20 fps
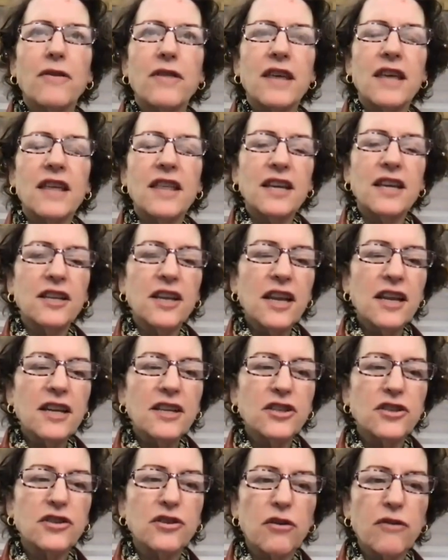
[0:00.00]
it is
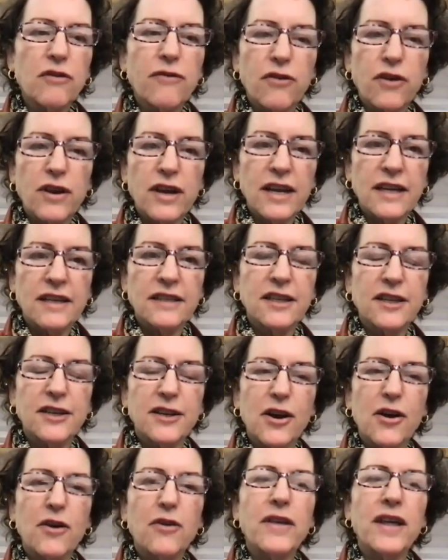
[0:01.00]
so freeing to
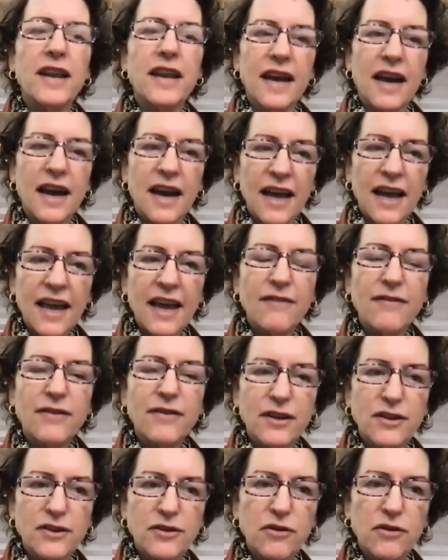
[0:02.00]
know that I have
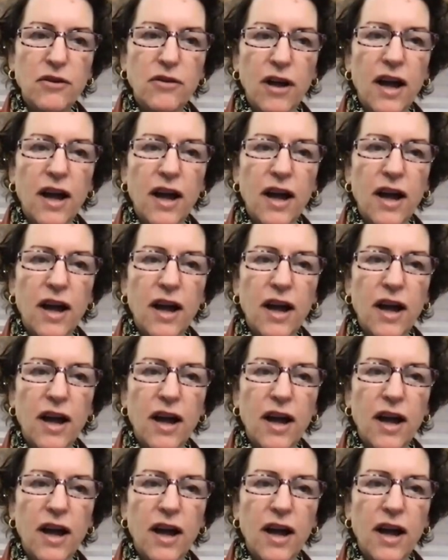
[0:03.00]
control.